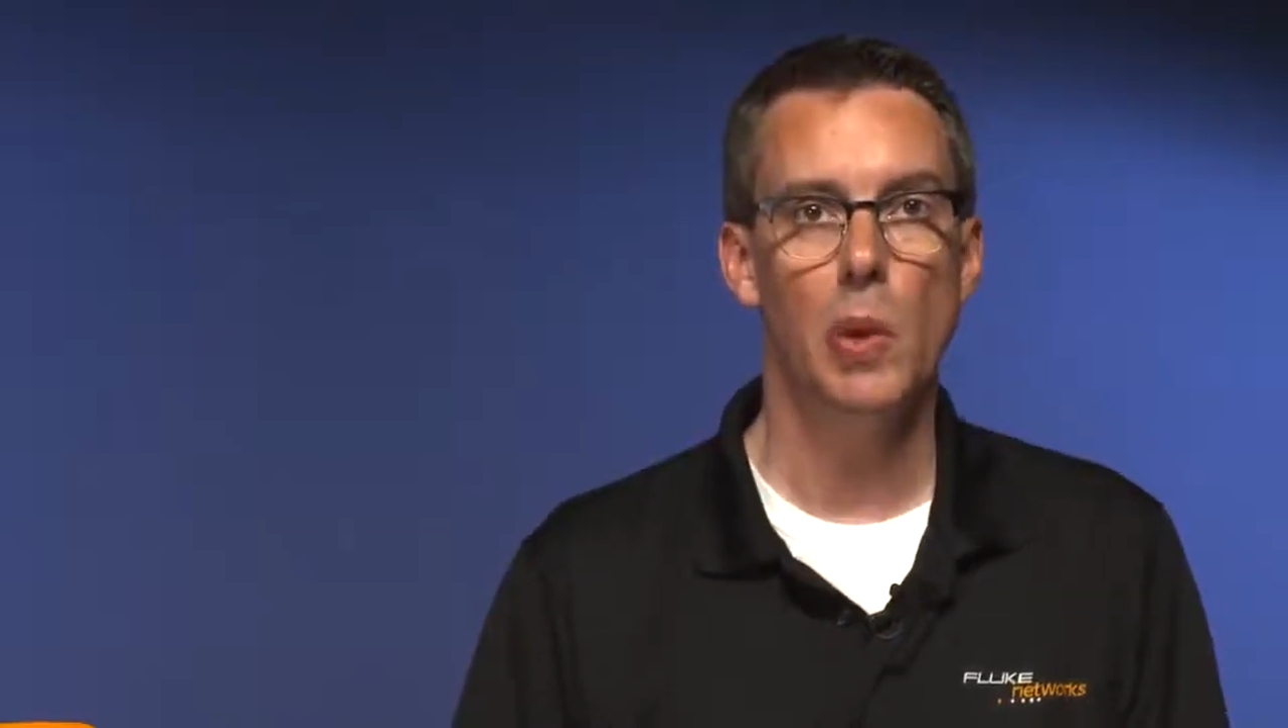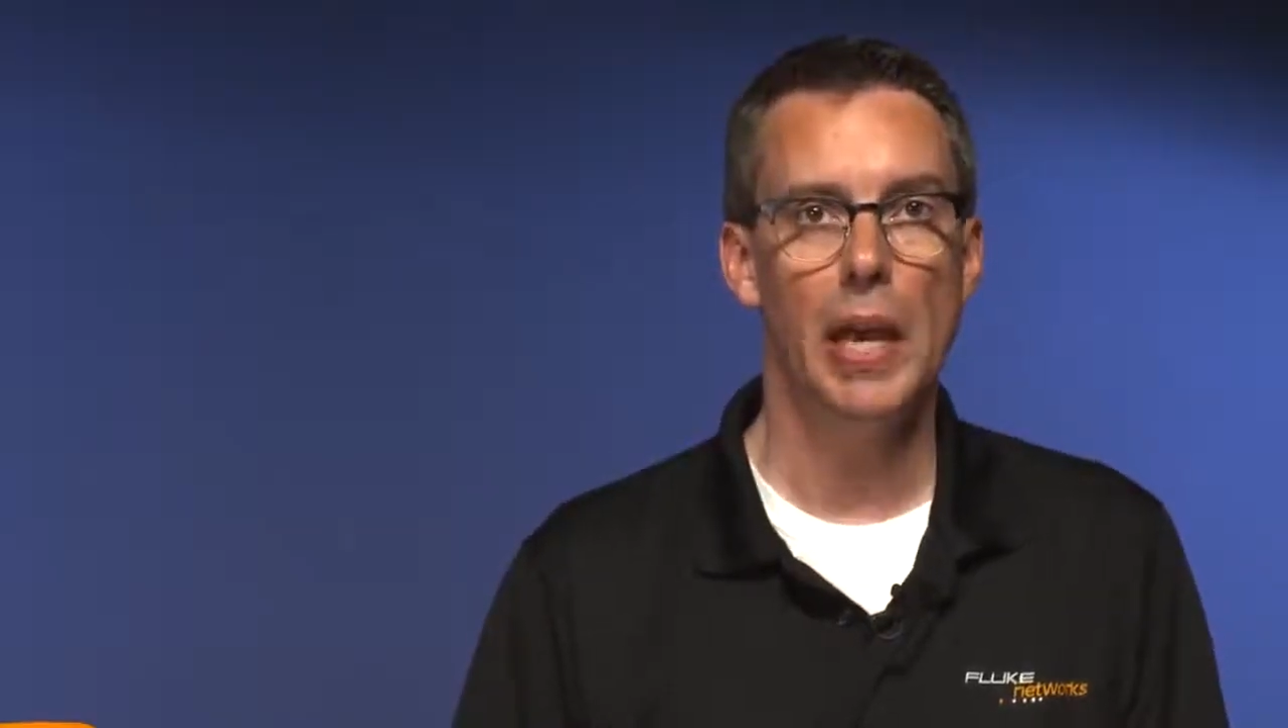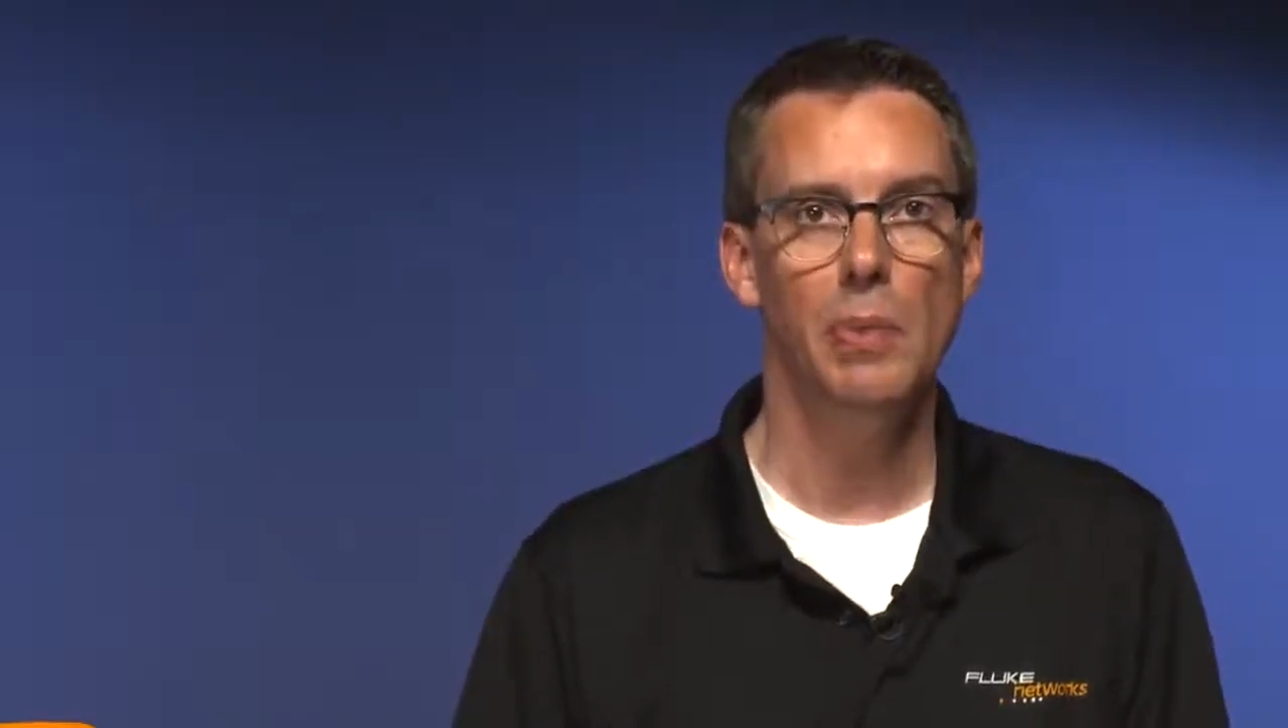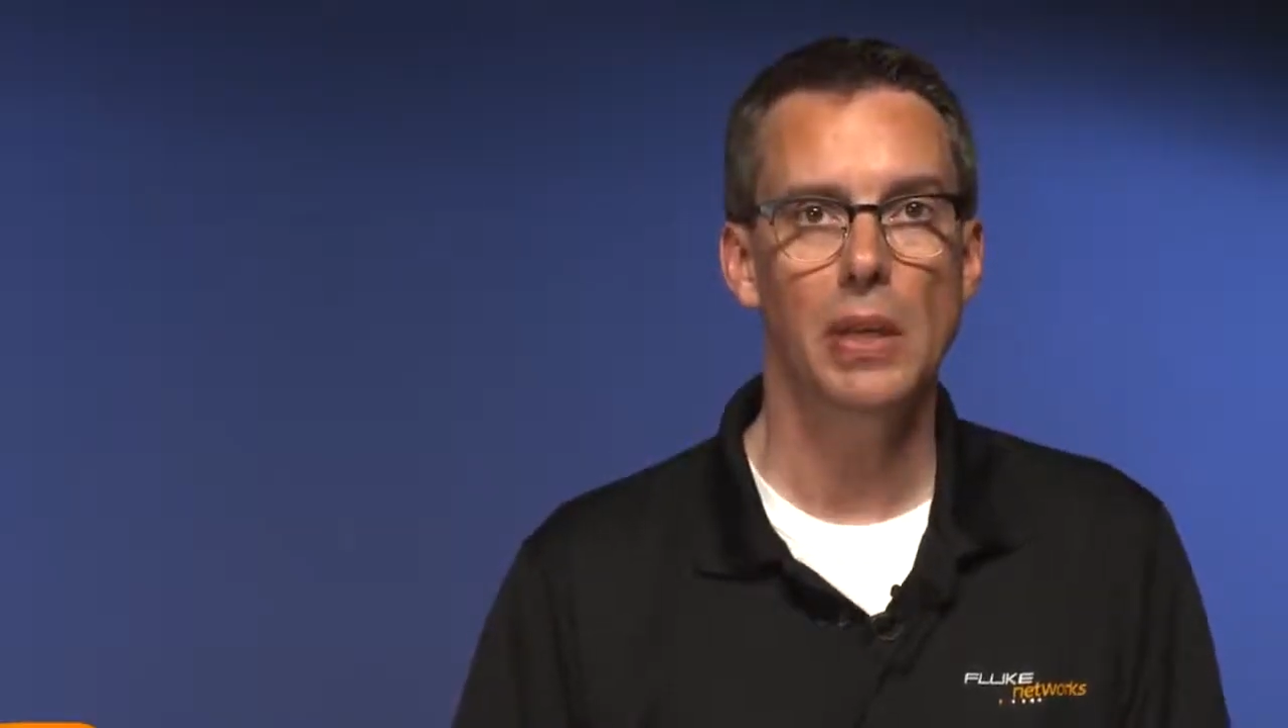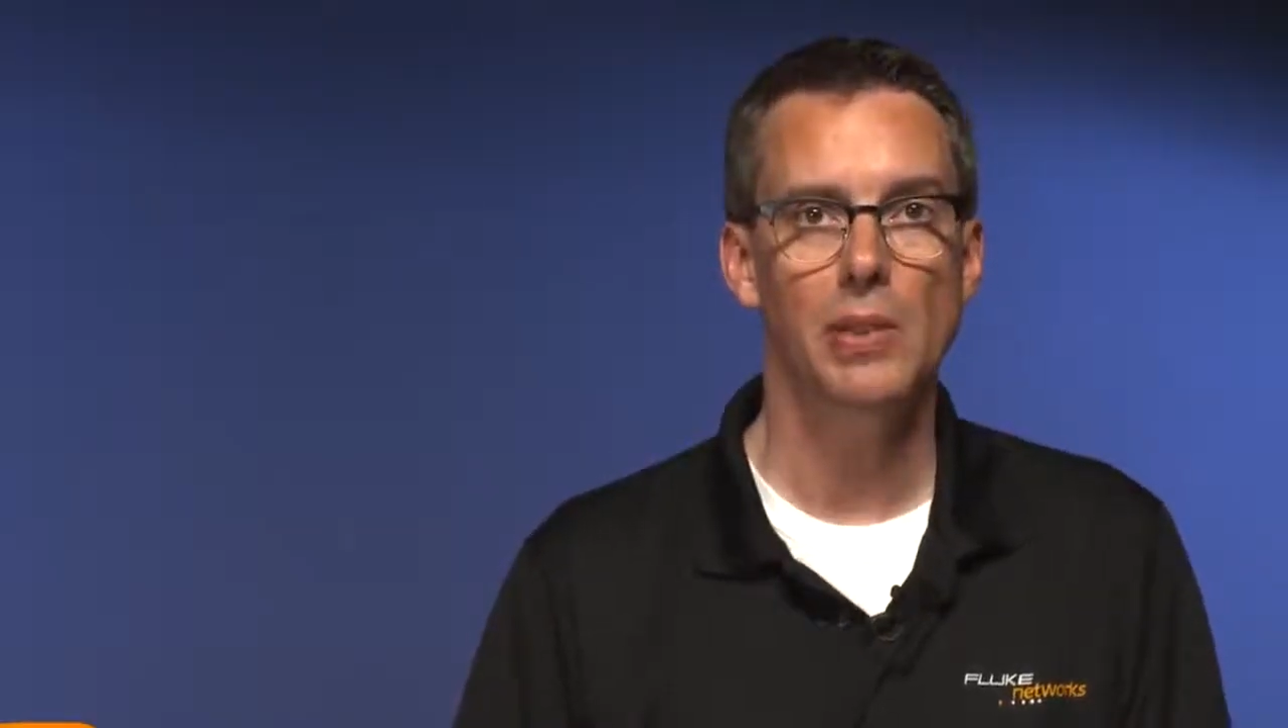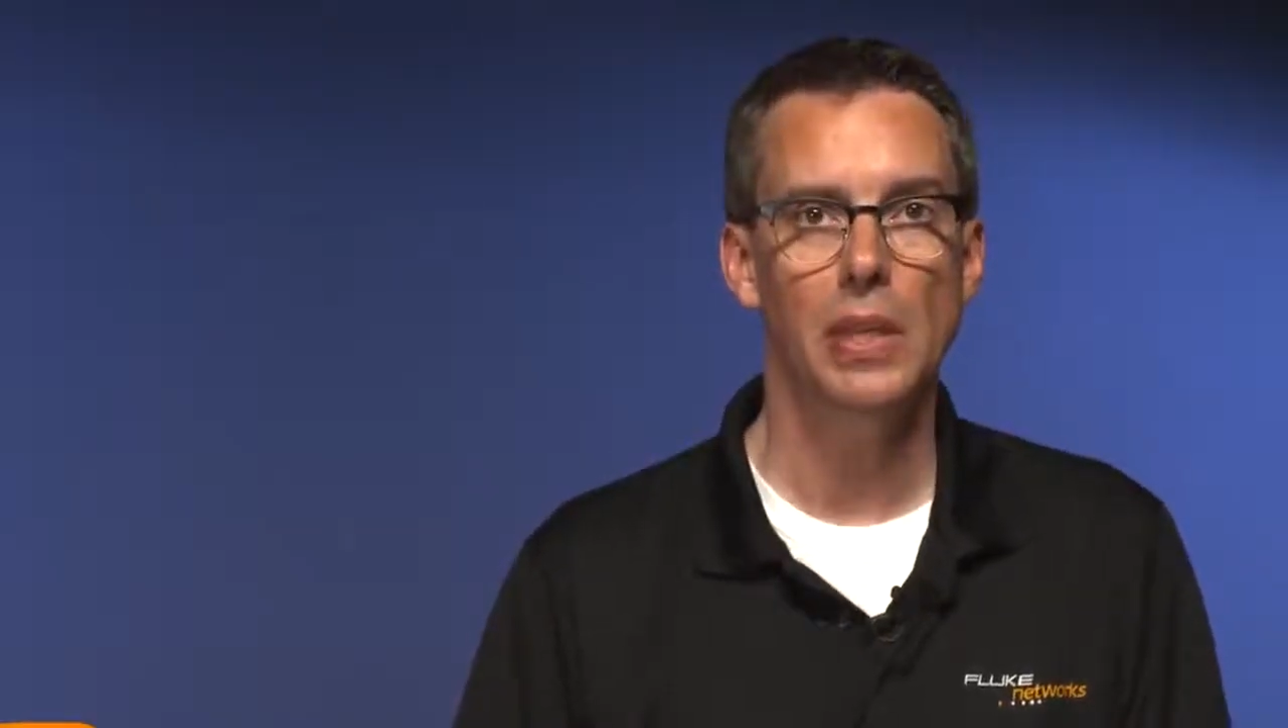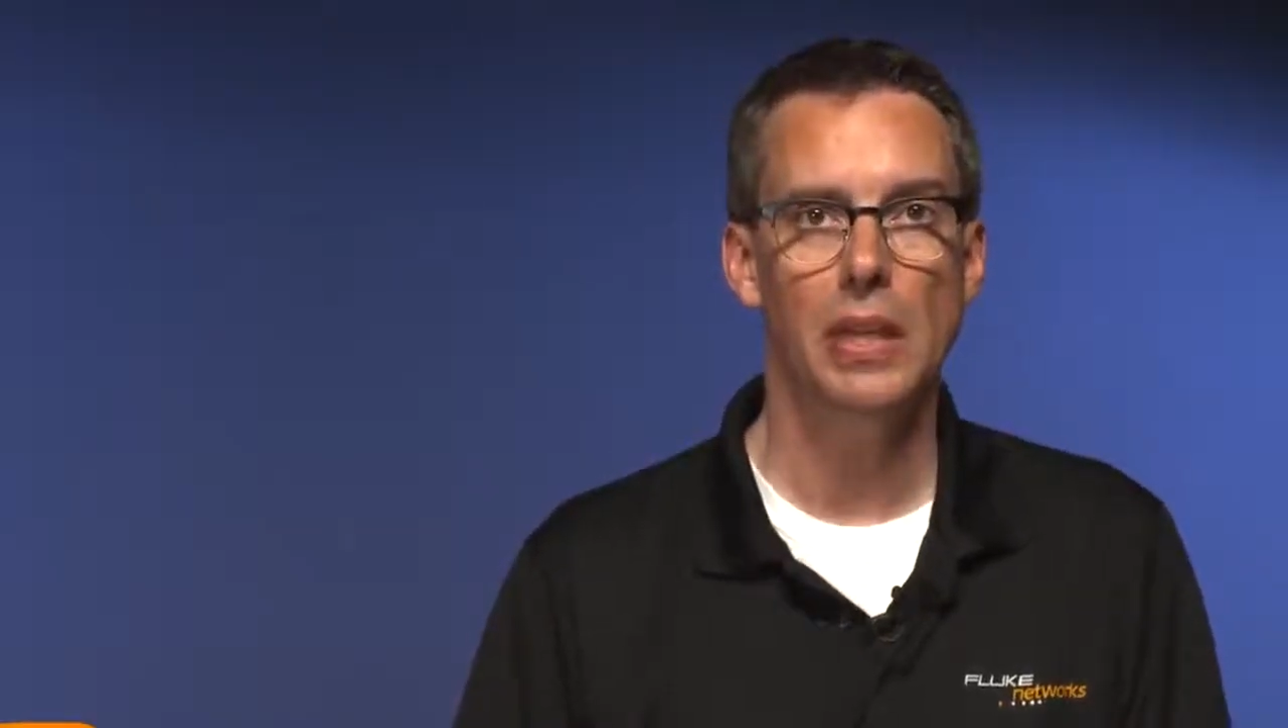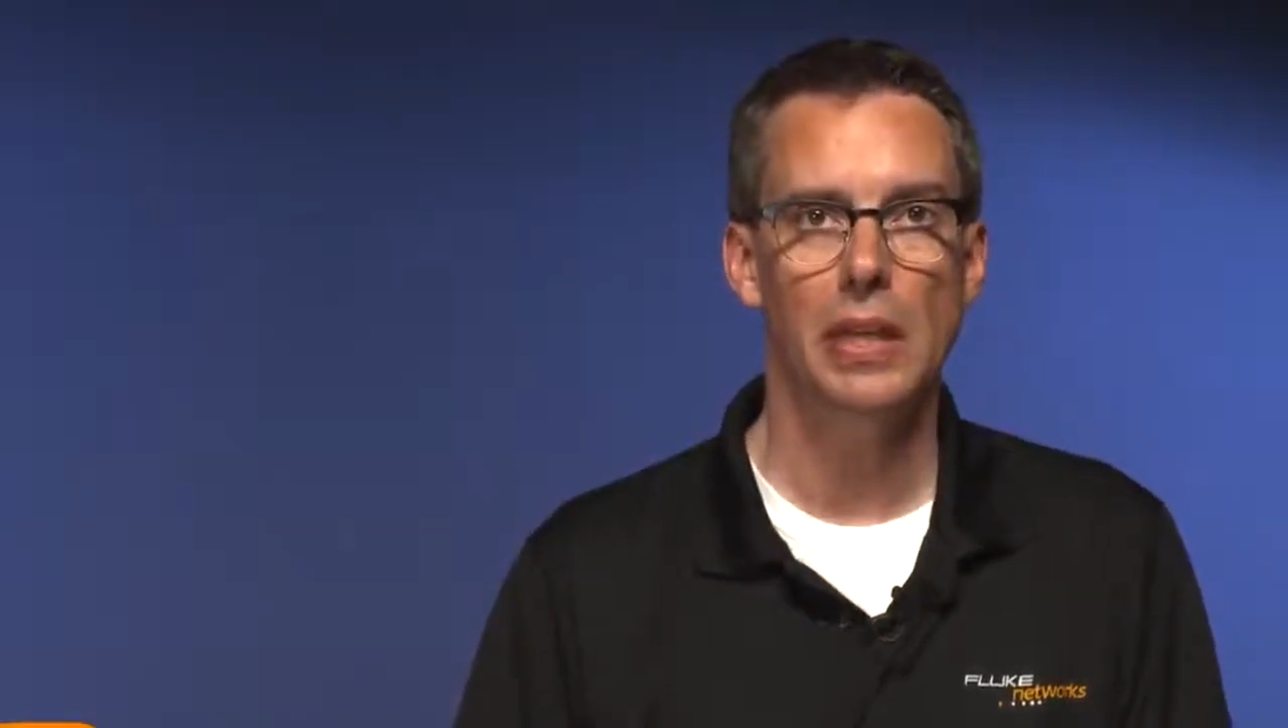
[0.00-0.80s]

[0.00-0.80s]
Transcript: APC